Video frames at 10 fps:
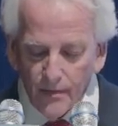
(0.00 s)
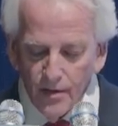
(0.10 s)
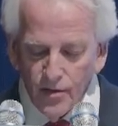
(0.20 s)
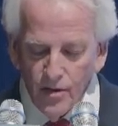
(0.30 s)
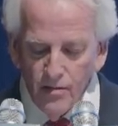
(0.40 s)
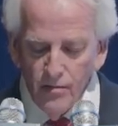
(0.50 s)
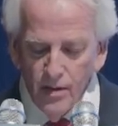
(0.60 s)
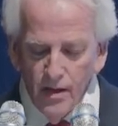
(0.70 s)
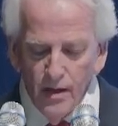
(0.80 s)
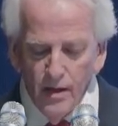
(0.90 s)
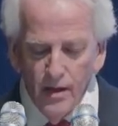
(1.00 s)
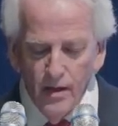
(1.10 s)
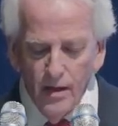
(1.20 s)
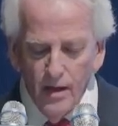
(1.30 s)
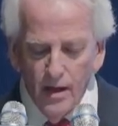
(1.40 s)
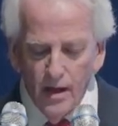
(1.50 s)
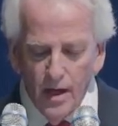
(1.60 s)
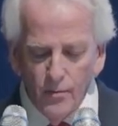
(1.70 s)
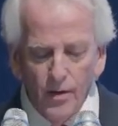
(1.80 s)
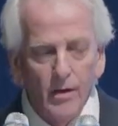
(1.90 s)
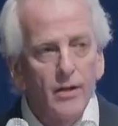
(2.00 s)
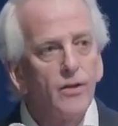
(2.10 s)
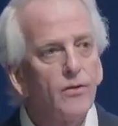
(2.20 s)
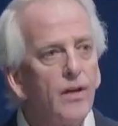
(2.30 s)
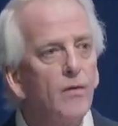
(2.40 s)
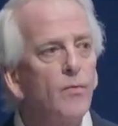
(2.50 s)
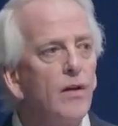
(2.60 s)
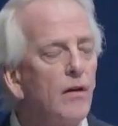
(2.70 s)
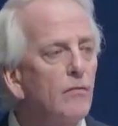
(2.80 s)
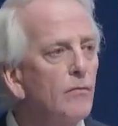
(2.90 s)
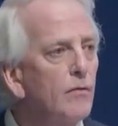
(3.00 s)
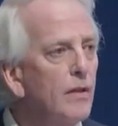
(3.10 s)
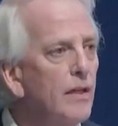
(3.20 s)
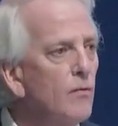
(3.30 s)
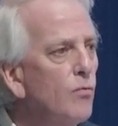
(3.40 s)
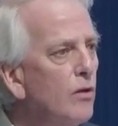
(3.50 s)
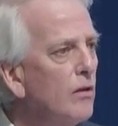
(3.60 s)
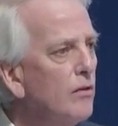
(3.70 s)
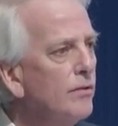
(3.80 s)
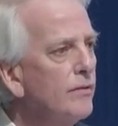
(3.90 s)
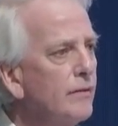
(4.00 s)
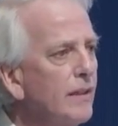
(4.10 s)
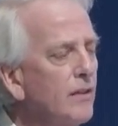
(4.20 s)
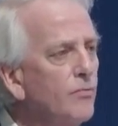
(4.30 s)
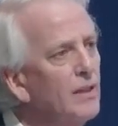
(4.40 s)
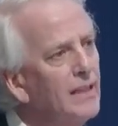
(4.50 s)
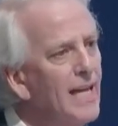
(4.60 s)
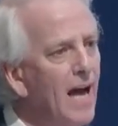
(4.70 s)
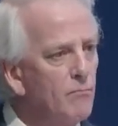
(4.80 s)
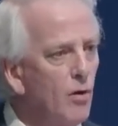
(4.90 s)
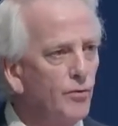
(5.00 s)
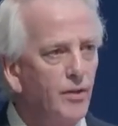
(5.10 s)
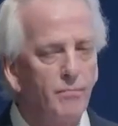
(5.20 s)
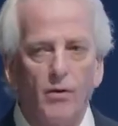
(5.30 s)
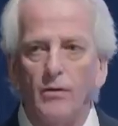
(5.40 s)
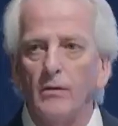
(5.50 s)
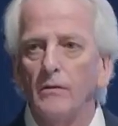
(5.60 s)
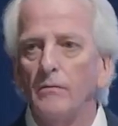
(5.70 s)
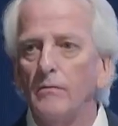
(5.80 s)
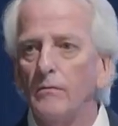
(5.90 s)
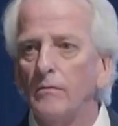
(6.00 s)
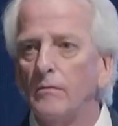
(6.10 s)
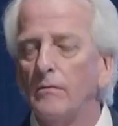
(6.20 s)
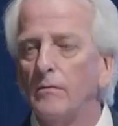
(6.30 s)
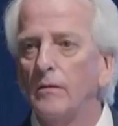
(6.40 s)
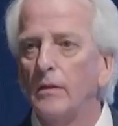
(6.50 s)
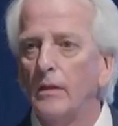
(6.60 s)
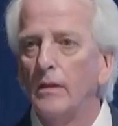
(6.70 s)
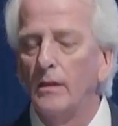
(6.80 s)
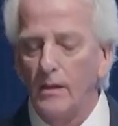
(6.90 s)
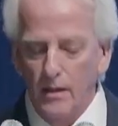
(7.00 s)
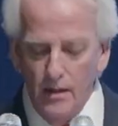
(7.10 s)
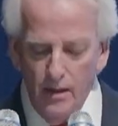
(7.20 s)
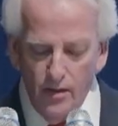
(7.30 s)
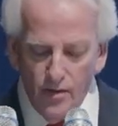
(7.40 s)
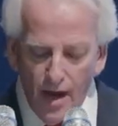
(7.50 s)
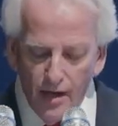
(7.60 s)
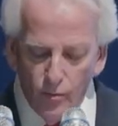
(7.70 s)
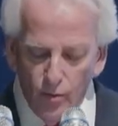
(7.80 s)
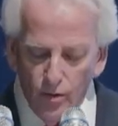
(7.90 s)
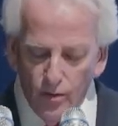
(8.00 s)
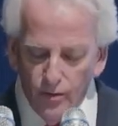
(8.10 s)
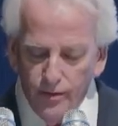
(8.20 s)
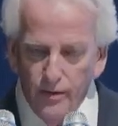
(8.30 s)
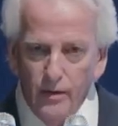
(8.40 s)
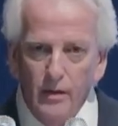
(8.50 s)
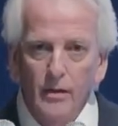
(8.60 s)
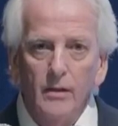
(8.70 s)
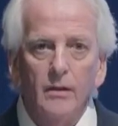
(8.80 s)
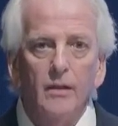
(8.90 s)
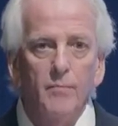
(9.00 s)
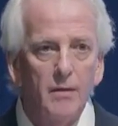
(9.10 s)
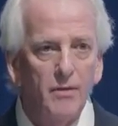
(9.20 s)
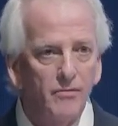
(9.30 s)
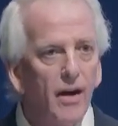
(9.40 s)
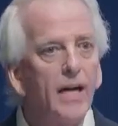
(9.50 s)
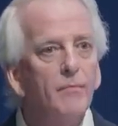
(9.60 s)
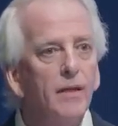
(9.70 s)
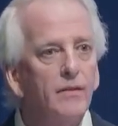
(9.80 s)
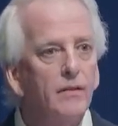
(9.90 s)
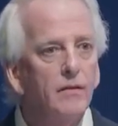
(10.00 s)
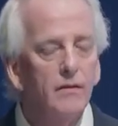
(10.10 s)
So I would argue that we are in a world that is really not multipolar. It's not a world, it may be fragmented,